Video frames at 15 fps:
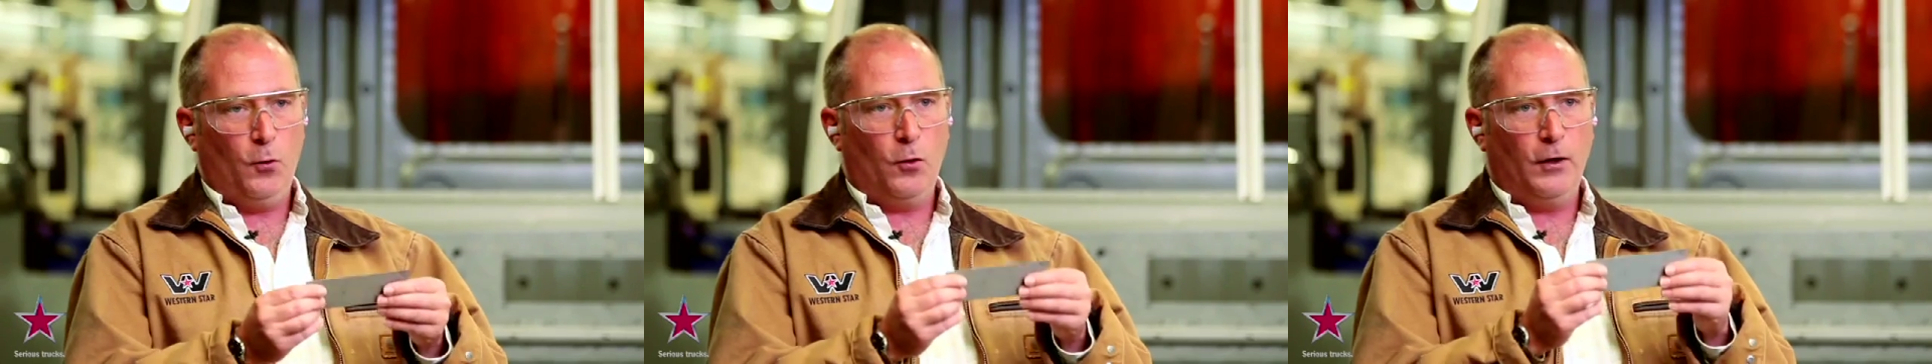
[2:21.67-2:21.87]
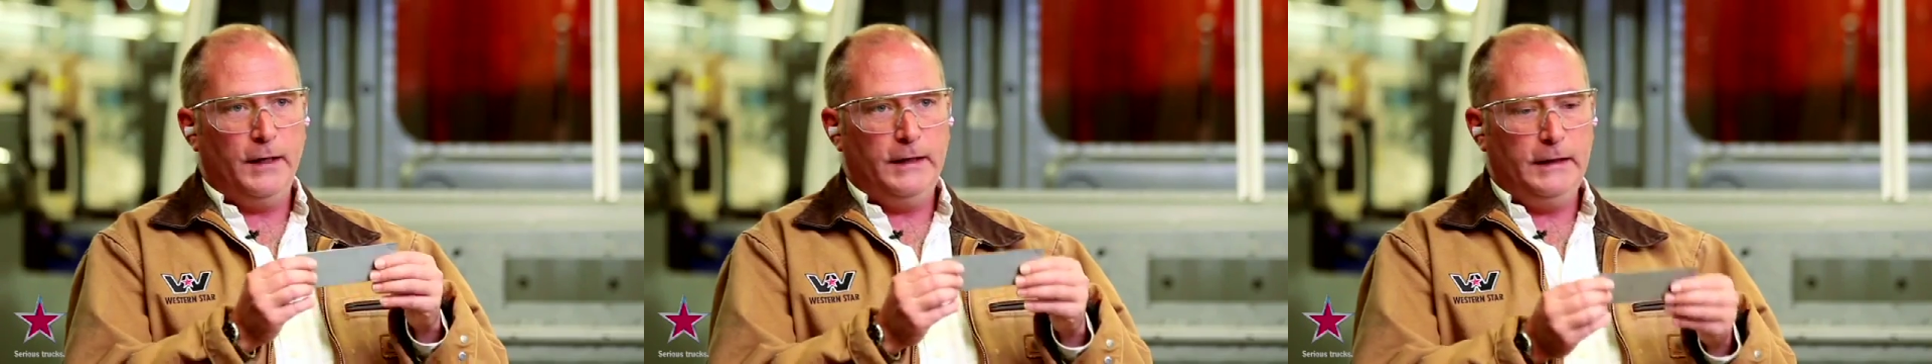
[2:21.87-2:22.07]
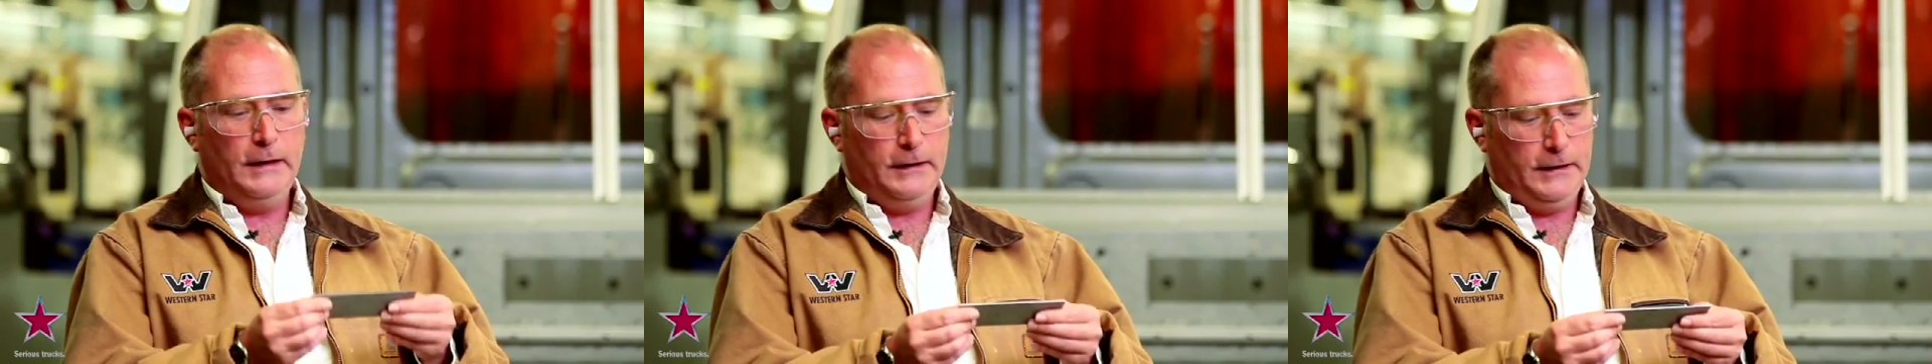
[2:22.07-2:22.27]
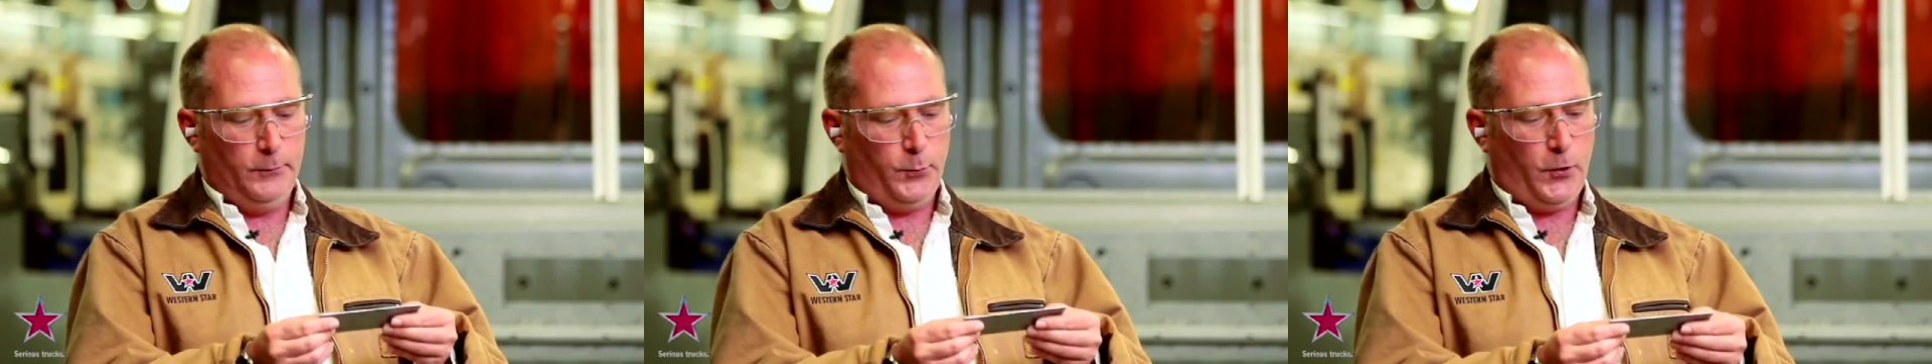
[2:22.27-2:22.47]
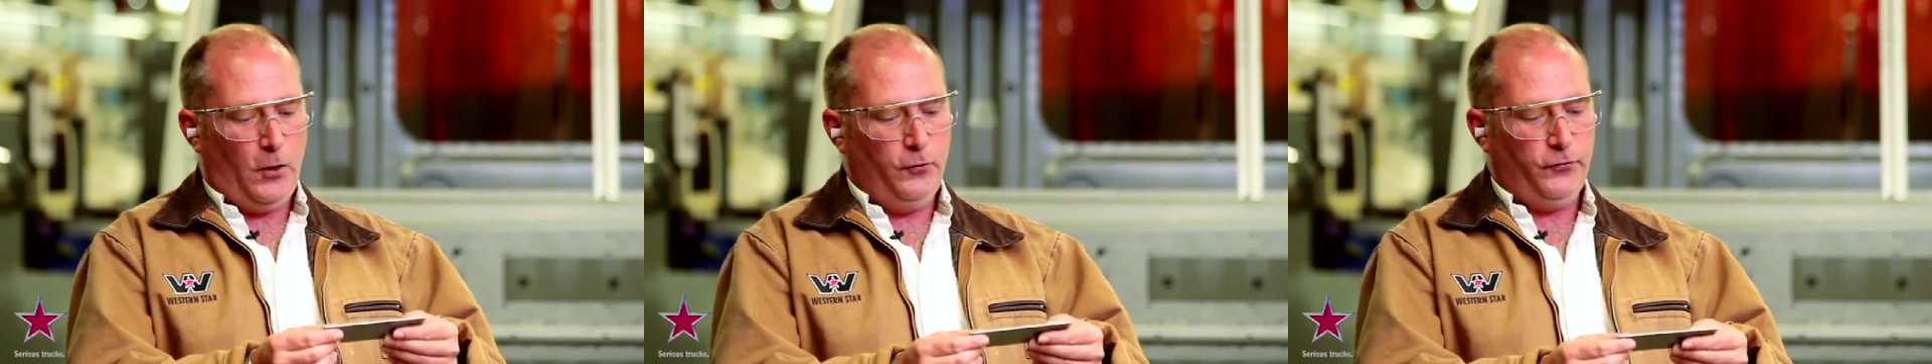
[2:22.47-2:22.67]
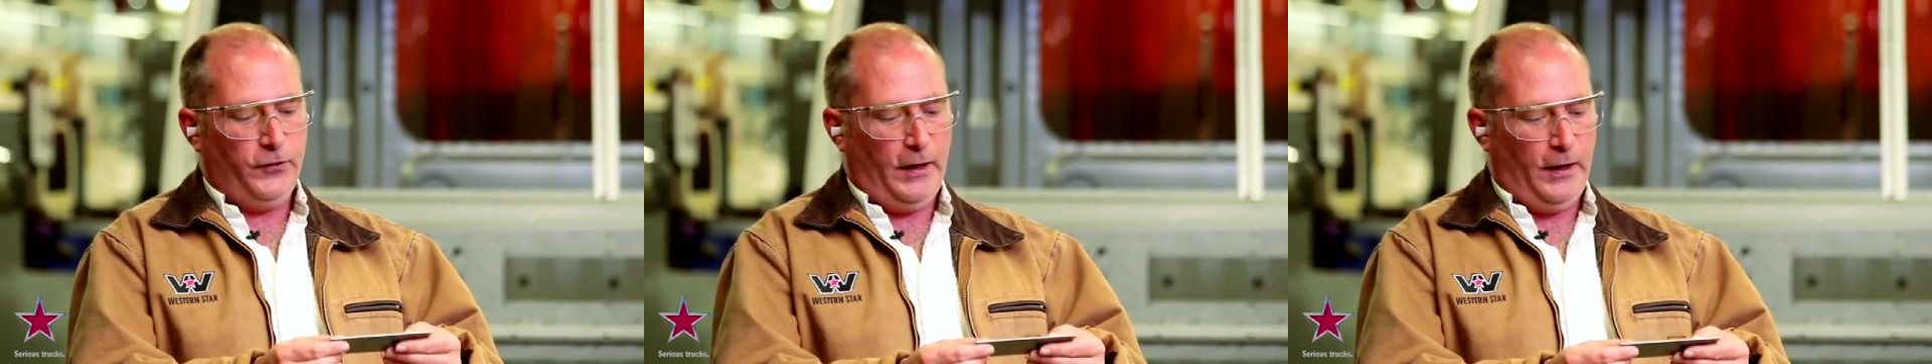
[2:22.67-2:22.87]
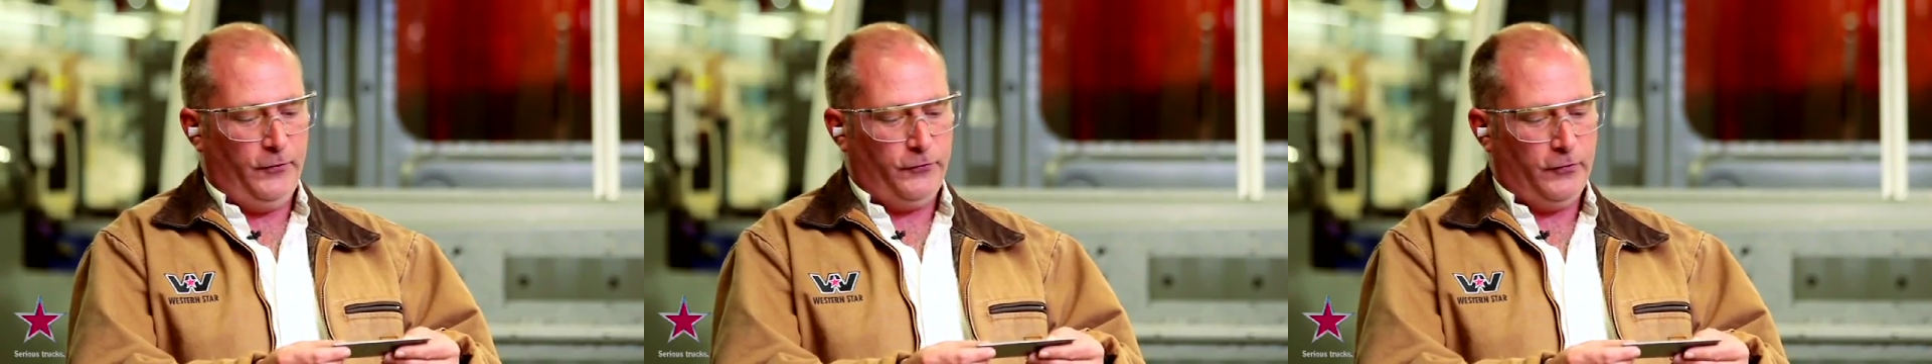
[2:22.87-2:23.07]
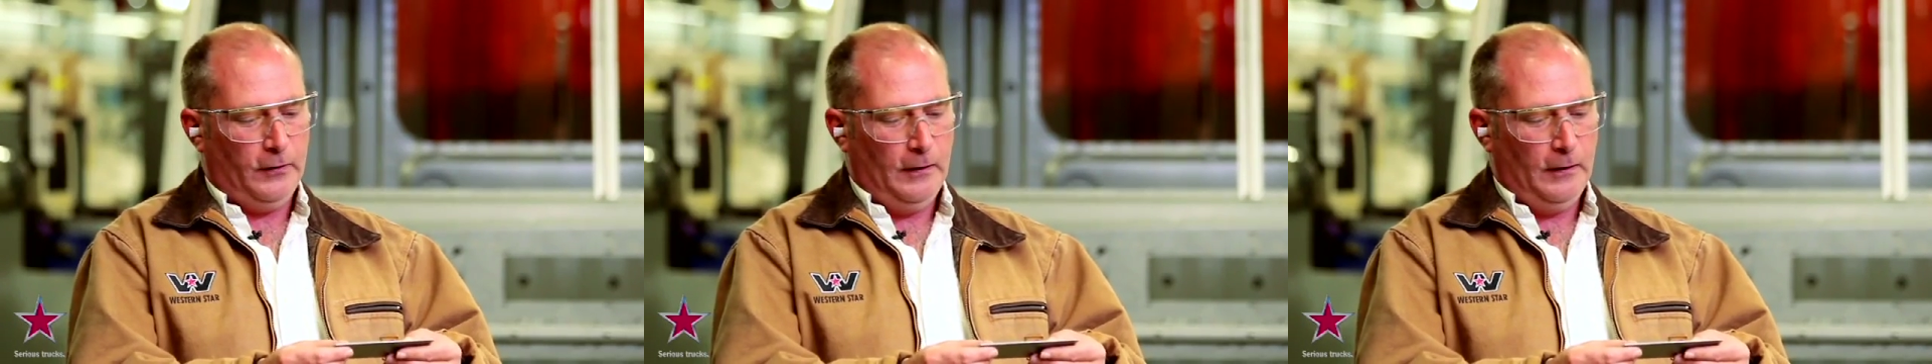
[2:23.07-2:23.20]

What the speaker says: or annealing process